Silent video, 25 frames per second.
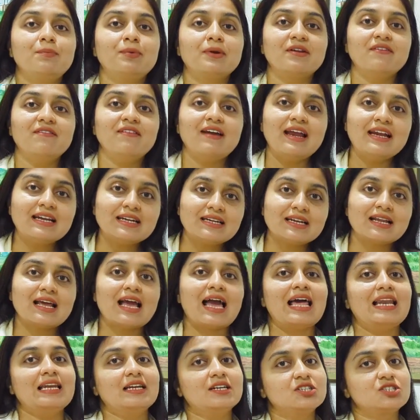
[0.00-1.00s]
prevent
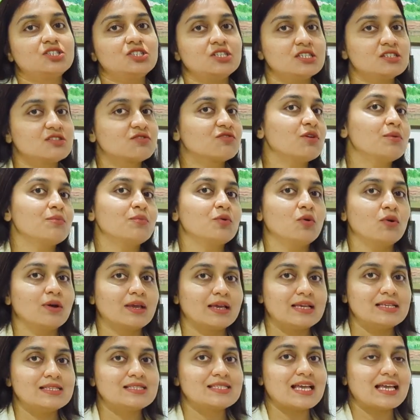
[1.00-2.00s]
allergies from
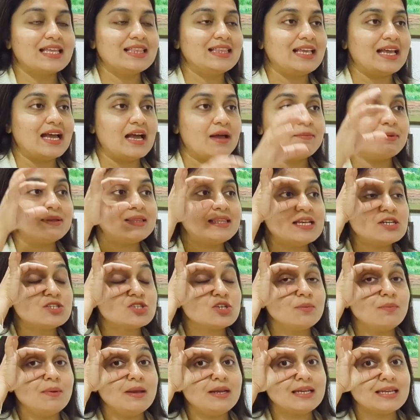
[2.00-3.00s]
going inside the eye. But they
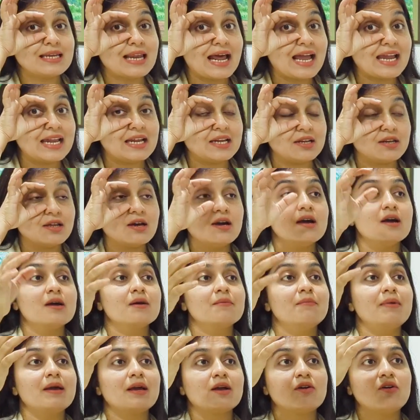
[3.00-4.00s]
should be tight
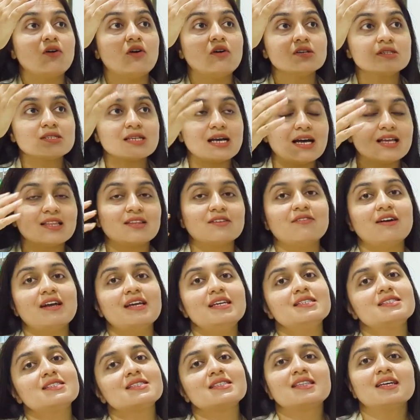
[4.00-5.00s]
because
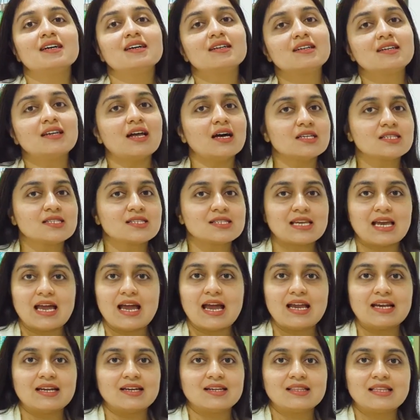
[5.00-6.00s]
otherwise the dust
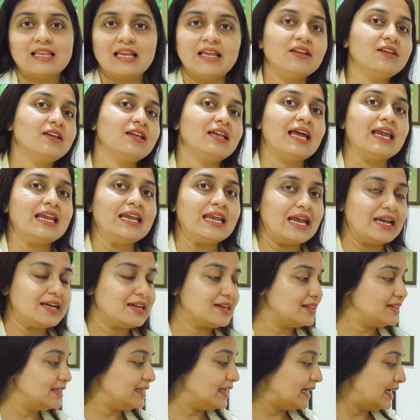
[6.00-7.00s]
and thing can
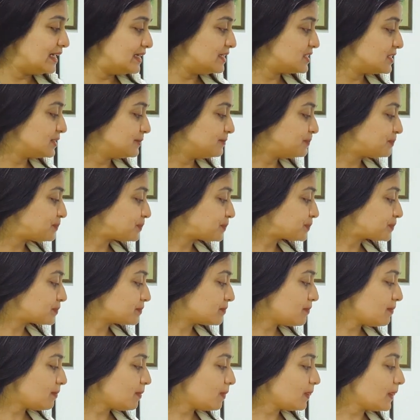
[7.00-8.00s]
enter the eyes.
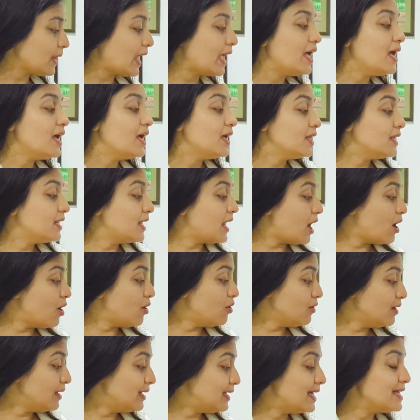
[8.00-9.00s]

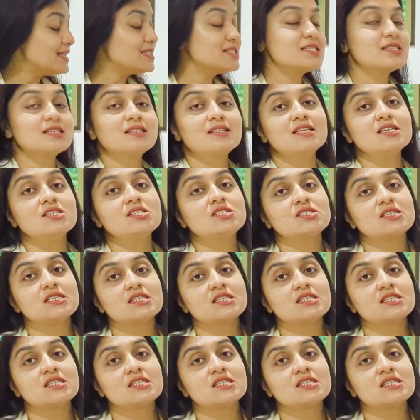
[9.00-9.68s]
Now let's just